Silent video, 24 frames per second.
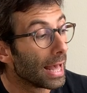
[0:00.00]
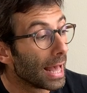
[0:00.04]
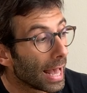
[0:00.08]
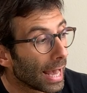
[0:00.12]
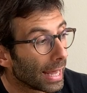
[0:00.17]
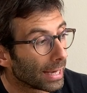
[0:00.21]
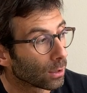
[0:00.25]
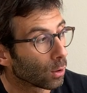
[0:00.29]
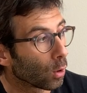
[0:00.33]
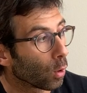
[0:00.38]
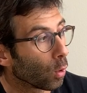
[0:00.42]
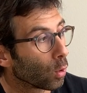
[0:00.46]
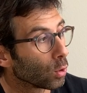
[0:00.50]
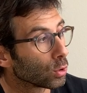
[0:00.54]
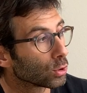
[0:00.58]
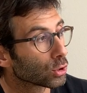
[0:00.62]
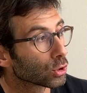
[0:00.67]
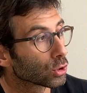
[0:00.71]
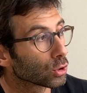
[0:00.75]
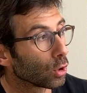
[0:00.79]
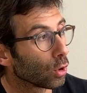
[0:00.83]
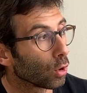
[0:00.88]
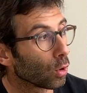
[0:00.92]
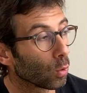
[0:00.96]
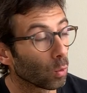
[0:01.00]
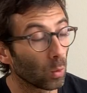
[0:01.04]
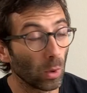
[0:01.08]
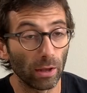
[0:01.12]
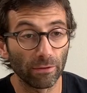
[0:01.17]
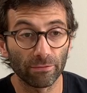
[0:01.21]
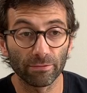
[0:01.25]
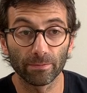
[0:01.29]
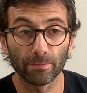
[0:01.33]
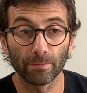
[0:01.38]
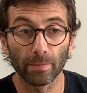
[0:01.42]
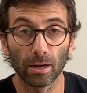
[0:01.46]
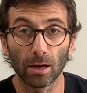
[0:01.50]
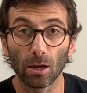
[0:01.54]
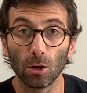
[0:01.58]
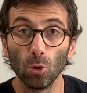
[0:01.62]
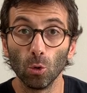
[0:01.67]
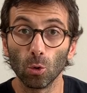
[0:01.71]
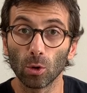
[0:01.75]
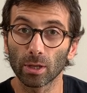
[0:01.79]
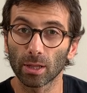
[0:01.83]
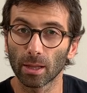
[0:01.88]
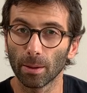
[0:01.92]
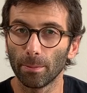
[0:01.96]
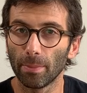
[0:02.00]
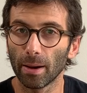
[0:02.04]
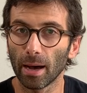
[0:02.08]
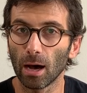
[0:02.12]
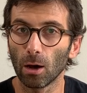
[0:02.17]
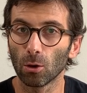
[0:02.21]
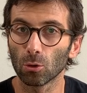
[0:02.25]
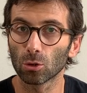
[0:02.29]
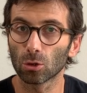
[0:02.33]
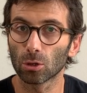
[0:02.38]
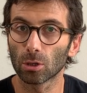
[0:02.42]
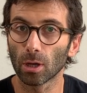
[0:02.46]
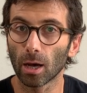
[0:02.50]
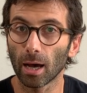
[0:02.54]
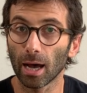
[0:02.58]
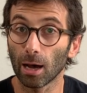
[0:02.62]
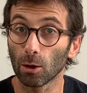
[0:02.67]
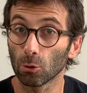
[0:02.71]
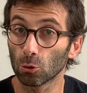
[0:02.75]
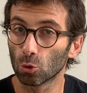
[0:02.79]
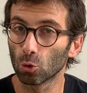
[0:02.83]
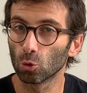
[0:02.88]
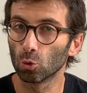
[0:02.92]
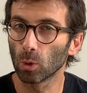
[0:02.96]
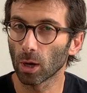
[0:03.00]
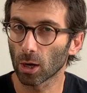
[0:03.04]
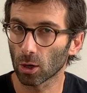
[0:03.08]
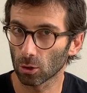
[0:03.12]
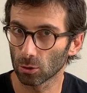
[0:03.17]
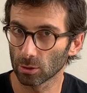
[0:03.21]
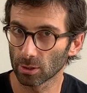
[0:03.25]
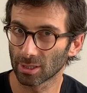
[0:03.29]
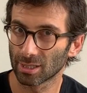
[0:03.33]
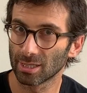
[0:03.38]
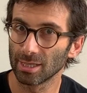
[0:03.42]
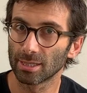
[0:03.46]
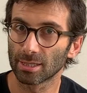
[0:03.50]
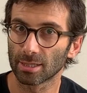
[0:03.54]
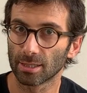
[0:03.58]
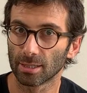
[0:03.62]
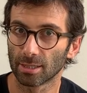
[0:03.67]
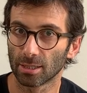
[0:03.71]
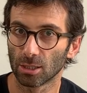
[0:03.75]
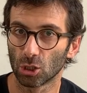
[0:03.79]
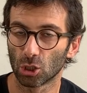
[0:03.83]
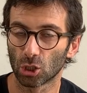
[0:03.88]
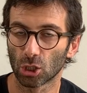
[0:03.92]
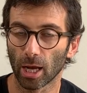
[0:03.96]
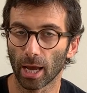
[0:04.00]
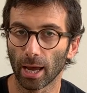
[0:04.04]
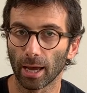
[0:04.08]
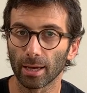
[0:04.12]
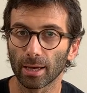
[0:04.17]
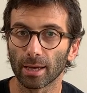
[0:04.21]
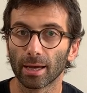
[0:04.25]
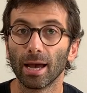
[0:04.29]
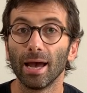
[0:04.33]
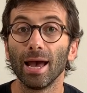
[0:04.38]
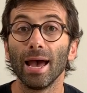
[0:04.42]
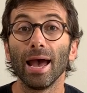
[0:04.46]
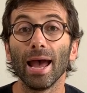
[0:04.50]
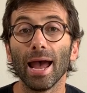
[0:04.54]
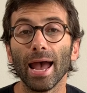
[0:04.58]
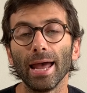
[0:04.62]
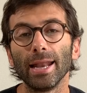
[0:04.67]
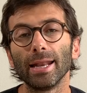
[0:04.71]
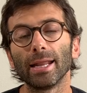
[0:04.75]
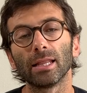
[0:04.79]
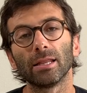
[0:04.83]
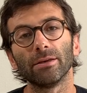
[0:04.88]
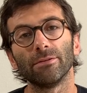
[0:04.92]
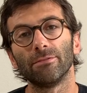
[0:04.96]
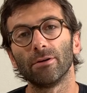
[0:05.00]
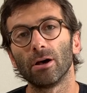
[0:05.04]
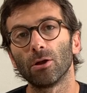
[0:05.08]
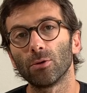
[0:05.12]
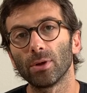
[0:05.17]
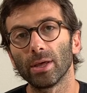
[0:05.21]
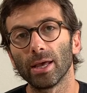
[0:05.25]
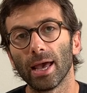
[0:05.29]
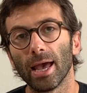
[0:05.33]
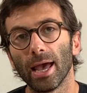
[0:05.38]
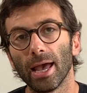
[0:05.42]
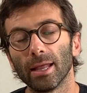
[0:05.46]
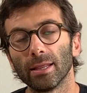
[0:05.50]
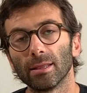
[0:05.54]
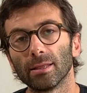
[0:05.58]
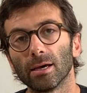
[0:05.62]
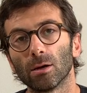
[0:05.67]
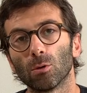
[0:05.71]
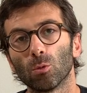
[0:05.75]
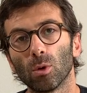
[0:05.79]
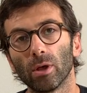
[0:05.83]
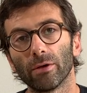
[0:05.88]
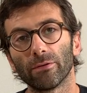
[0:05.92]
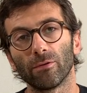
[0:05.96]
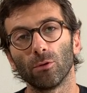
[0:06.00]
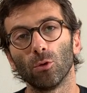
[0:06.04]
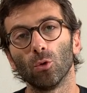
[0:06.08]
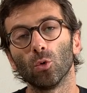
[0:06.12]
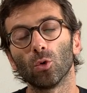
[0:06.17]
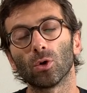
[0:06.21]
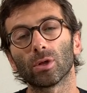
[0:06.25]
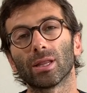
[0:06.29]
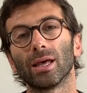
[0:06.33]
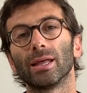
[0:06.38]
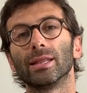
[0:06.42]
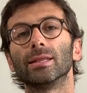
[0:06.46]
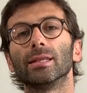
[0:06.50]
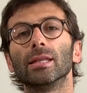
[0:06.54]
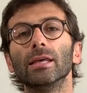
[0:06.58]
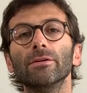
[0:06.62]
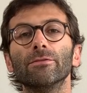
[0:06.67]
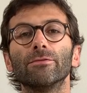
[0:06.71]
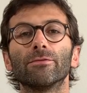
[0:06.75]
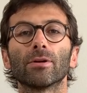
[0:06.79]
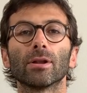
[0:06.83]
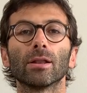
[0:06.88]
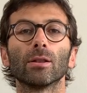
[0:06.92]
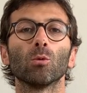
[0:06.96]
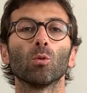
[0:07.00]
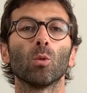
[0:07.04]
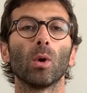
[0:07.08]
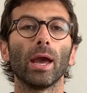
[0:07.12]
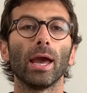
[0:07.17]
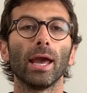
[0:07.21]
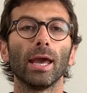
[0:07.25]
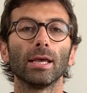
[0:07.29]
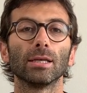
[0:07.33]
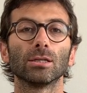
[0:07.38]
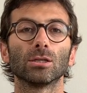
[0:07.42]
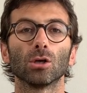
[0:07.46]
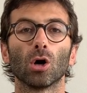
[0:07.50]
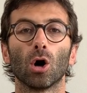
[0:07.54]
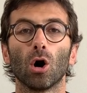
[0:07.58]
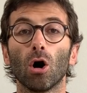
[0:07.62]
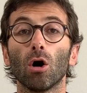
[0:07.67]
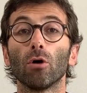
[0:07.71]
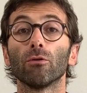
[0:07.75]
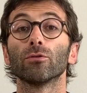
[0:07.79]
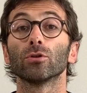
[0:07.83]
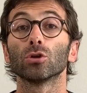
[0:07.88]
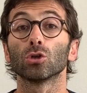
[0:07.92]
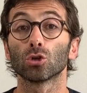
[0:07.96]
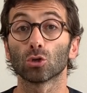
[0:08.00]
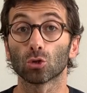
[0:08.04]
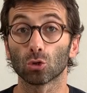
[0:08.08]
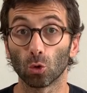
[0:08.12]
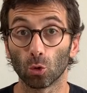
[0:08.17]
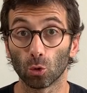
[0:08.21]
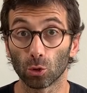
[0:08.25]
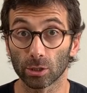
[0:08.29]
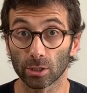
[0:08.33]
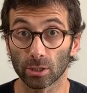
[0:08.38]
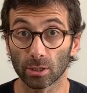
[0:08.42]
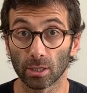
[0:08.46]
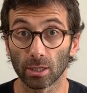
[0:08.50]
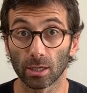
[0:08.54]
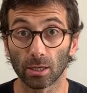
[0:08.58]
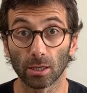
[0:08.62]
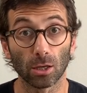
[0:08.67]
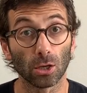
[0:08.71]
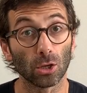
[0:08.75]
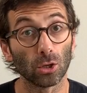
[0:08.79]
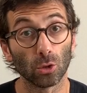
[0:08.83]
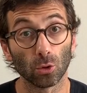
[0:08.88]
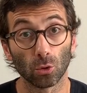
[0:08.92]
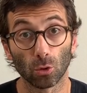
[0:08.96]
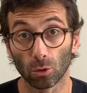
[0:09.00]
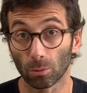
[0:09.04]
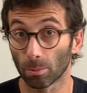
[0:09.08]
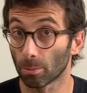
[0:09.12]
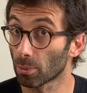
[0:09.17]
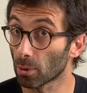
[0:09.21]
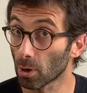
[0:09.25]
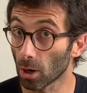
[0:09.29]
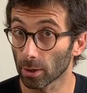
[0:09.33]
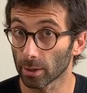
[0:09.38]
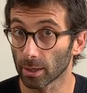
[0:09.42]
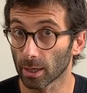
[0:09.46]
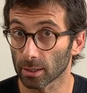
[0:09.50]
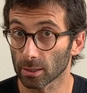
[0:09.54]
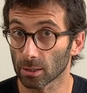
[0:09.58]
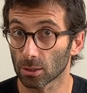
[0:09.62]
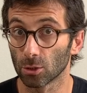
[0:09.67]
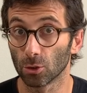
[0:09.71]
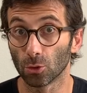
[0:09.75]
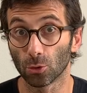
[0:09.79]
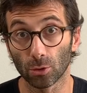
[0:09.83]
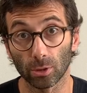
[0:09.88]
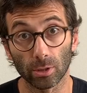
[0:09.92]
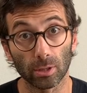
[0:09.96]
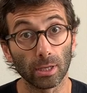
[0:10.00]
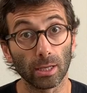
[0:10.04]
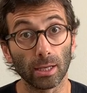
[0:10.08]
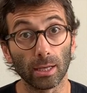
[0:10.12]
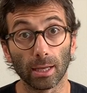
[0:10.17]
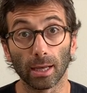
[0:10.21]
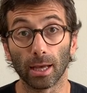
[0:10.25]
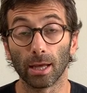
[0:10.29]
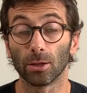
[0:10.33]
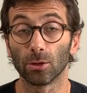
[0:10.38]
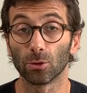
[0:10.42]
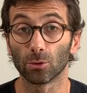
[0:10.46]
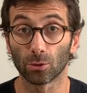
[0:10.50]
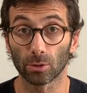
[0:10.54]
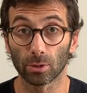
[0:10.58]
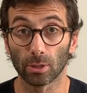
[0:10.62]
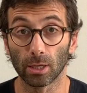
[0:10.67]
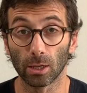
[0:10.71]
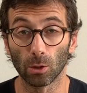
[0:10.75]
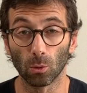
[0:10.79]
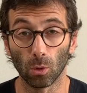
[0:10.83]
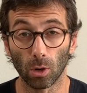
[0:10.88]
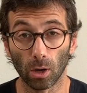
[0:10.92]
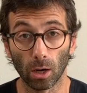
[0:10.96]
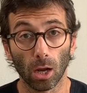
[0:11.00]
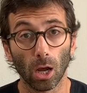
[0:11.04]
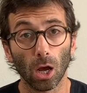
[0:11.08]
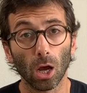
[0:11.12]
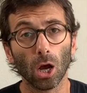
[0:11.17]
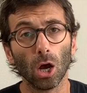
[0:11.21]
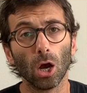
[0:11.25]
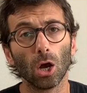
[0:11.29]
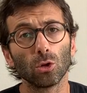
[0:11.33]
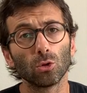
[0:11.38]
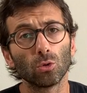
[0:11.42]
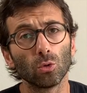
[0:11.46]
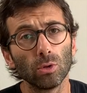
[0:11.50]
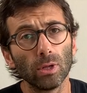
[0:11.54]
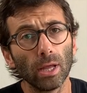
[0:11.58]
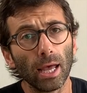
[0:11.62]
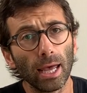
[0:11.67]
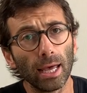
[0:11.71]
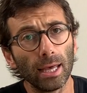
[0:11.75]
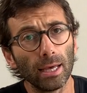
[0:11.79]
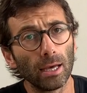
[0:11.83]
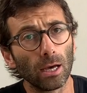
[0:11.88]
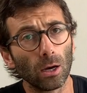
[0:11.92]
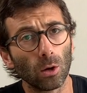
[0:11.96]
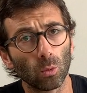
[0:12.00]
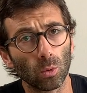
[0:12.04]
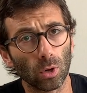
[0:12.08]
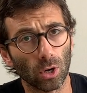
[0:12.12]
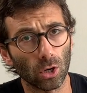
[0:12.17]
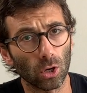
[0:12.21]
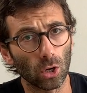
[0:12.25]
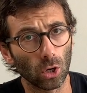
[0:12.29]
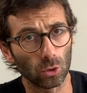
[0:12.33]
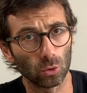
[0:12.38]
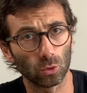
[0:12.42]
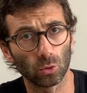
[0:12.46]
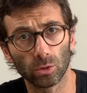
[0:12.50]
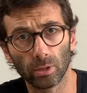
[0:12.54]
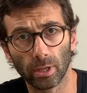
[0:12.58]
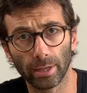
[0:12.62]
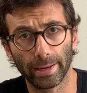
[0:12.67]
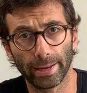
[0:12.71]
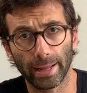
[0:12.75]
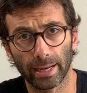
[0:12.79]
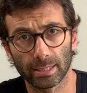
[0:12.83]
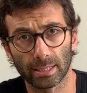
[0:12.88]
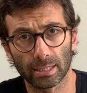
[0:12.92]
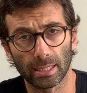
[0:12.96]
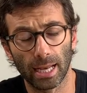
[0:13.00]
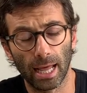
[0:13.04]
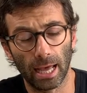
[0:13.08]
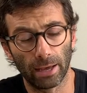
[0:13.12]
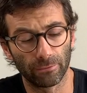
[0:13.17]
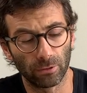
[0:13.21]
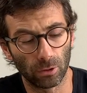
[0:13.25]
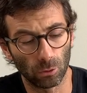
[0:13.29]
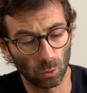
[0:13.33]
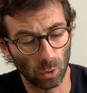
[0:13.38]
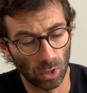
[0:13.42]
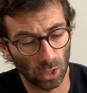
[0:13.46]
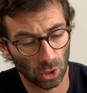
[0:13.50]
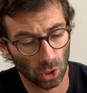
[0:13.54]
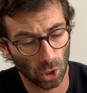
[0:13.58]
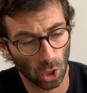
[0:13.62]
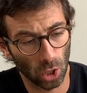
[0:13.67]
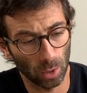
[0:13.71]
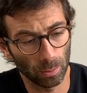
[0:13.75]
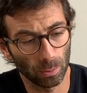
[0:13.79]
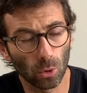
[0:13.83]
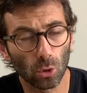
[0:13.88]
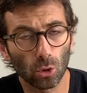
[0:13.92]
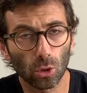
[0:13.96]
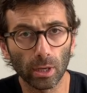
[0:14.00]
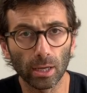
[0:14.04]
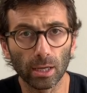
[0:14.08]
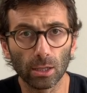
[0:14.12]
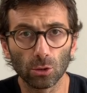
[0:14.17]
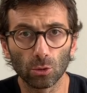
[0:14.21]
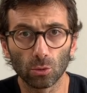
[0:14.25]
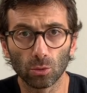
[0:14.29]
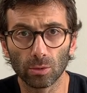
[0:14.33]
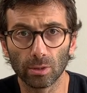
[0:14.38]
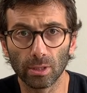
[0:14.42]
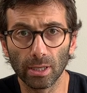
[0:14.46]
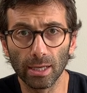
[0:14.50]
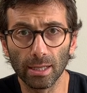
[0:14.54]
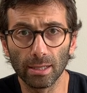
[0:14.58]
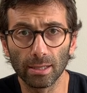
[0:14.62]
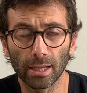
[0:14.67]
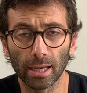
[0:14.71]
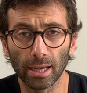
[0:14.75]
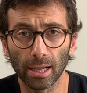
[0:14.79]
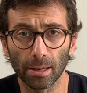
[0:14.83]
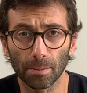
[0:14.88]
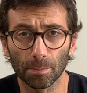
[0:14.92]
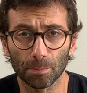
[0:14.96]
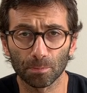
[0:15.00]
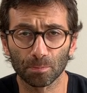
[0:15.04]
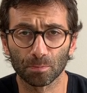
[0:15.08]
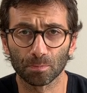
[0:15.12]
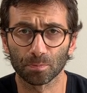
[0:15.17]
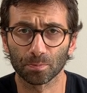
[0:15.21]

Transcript: And also we have uh, looked about how to do a consistency check and at the very end we have looked at different ways of sourcing your products your tea and your teaware Today, we are going to the next level. We are going more into detail.